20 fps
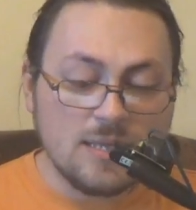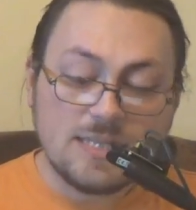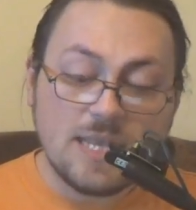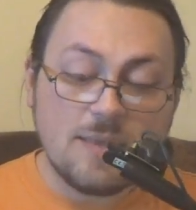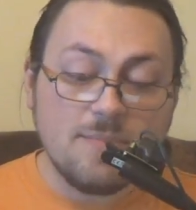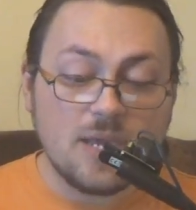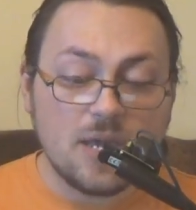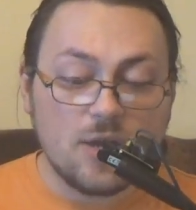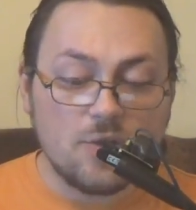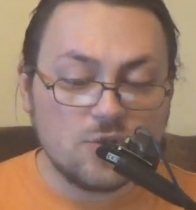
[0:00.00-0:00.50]

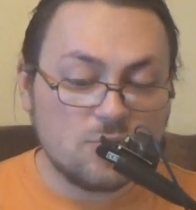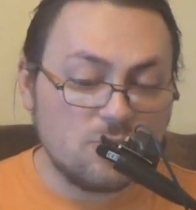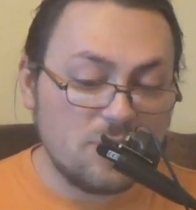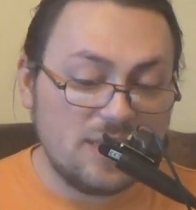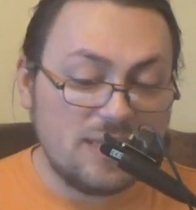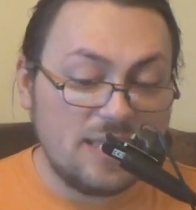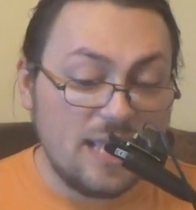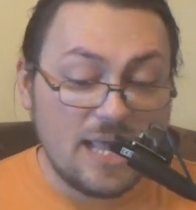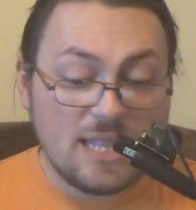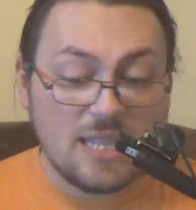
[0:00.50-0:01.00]
Same goes
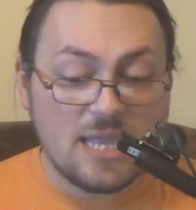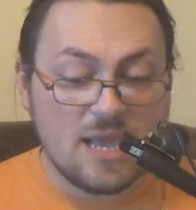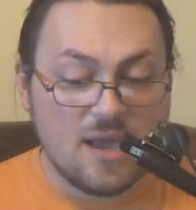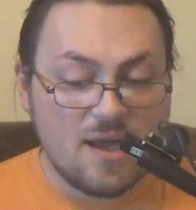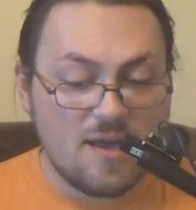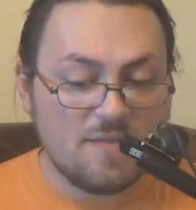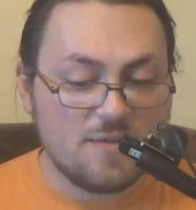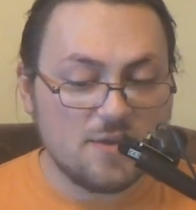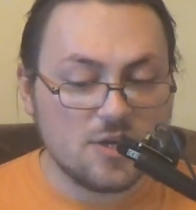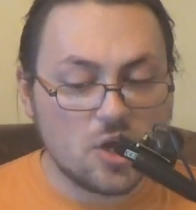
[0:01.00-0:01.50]
with
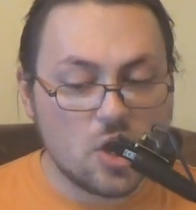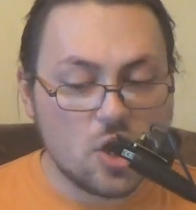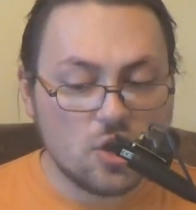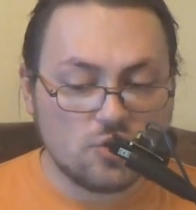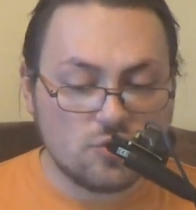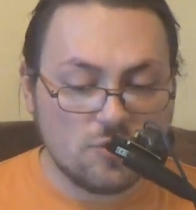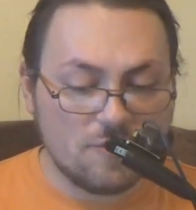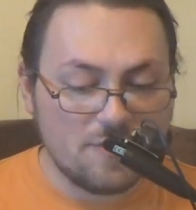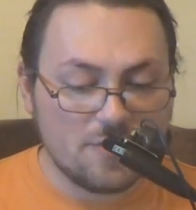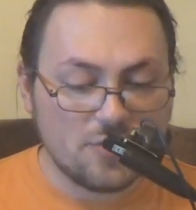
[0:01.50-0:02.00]
any other
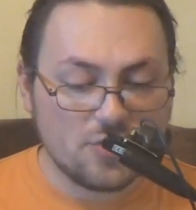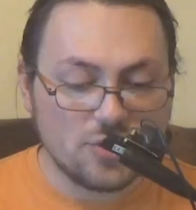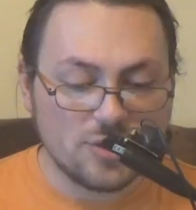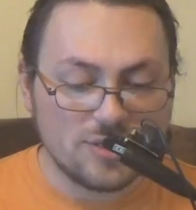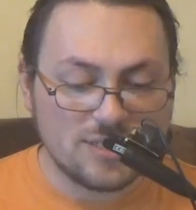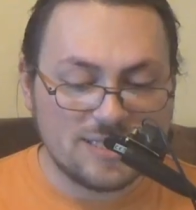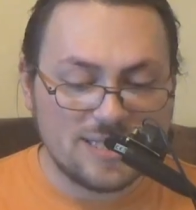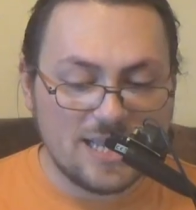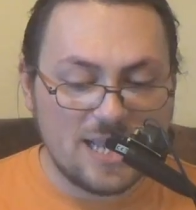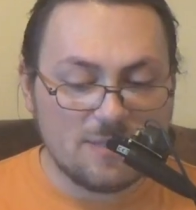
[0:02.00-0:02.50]

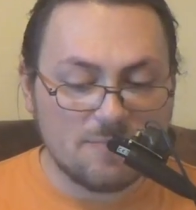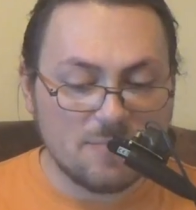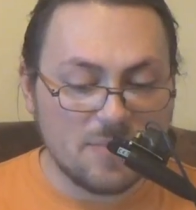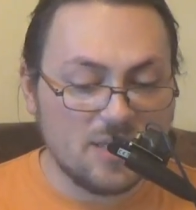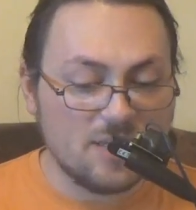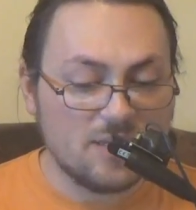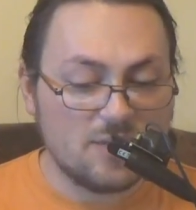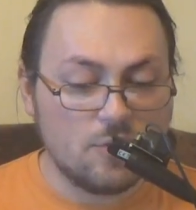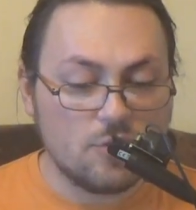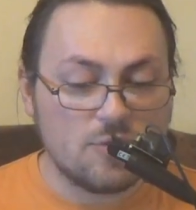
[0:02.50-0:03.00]
controversial
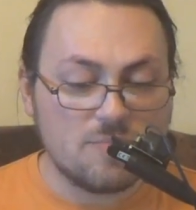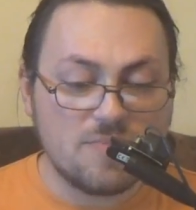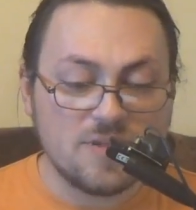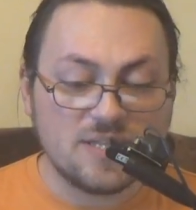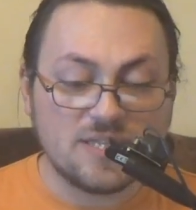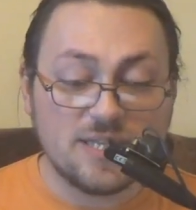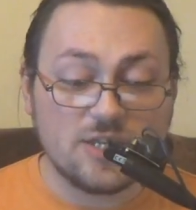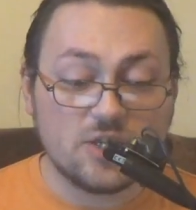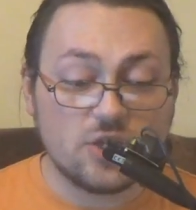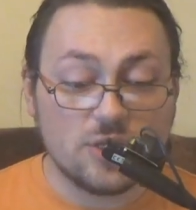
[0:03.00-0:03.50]
statement or
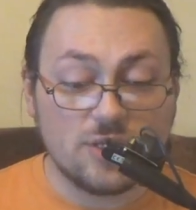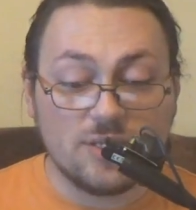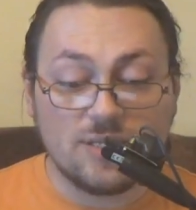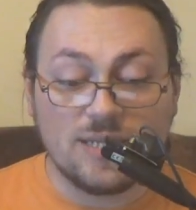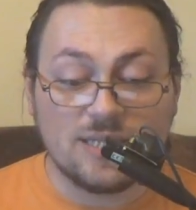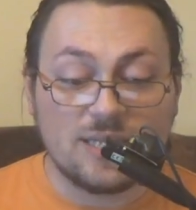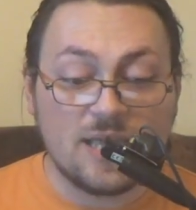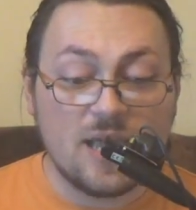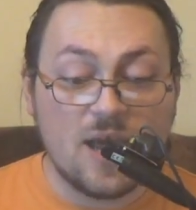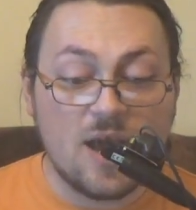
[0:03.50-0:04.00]

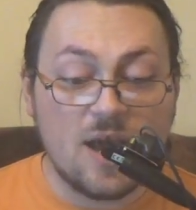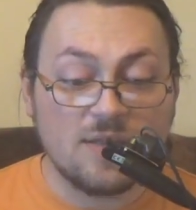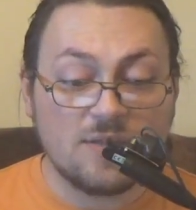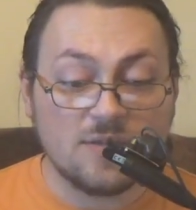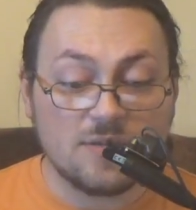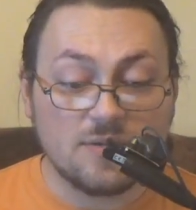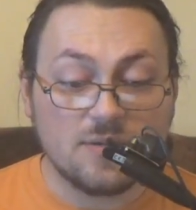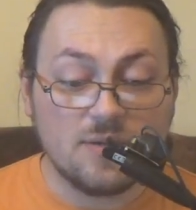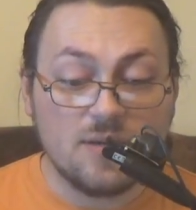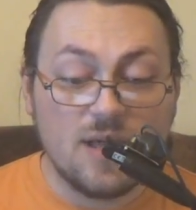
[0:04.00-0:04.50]
position that I
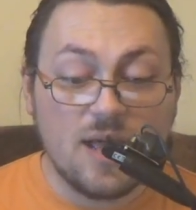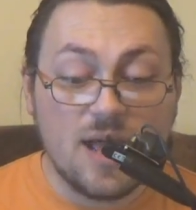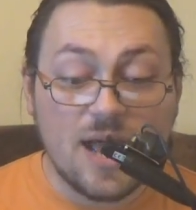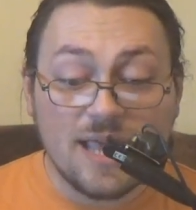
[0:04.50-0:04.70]
utter.